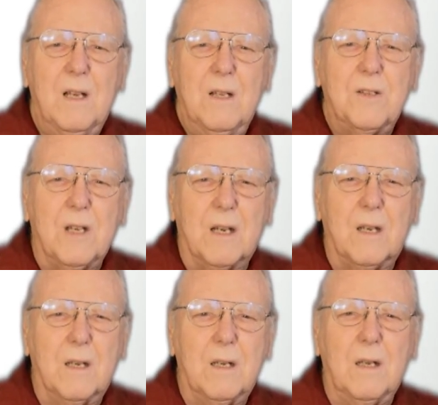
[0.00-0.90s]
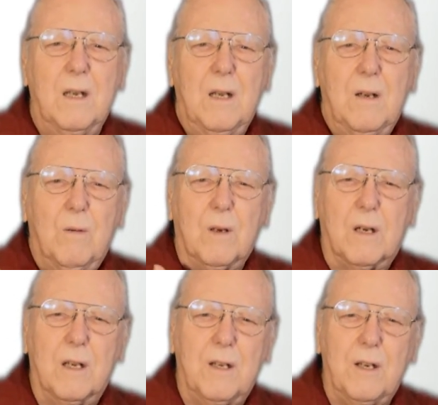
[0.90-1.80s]
Second, we're
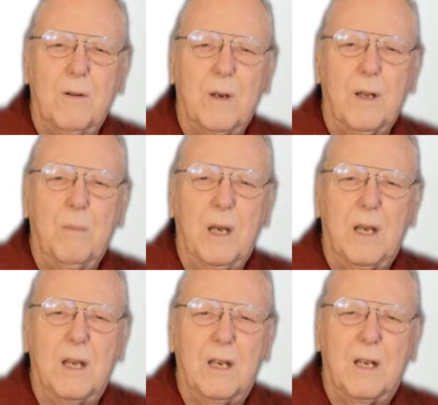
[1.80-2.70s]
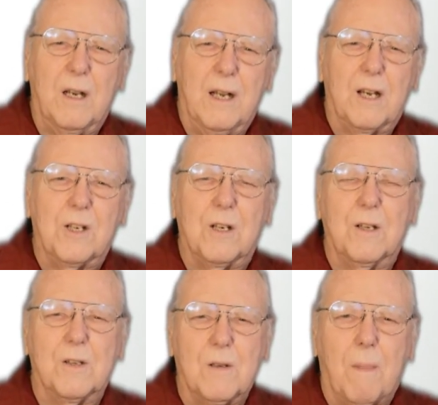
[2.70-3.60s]
continually making
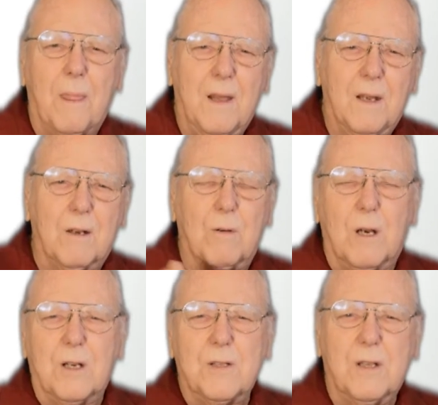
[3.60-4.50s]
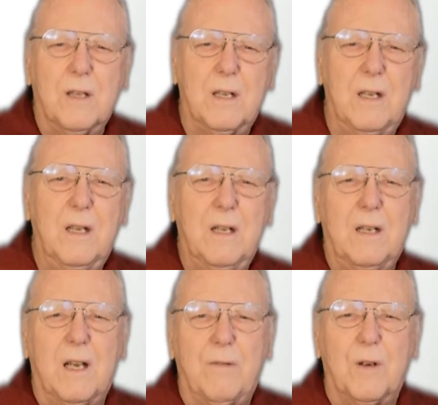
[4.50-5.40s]
connections across the
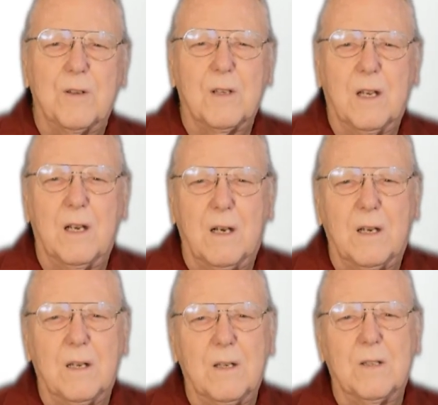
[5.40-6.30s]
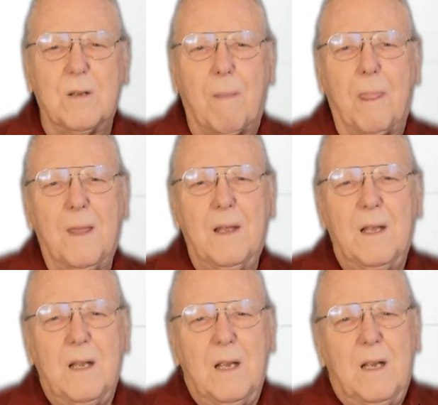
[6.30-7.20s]
diverse areas.
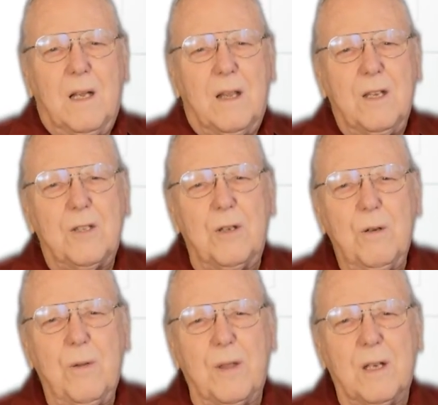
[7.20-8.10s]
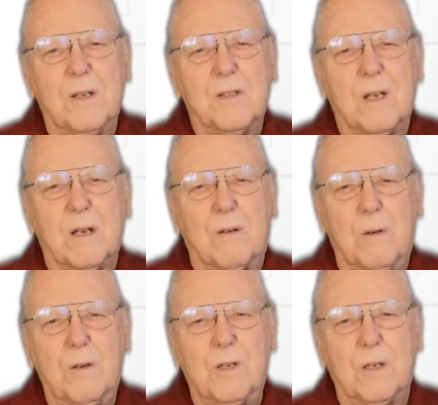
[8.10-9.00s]
These 2 things are
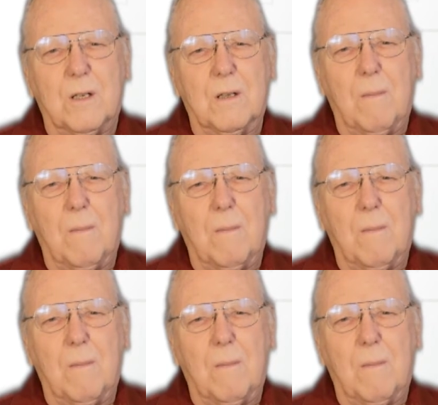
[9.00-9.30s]
crucial.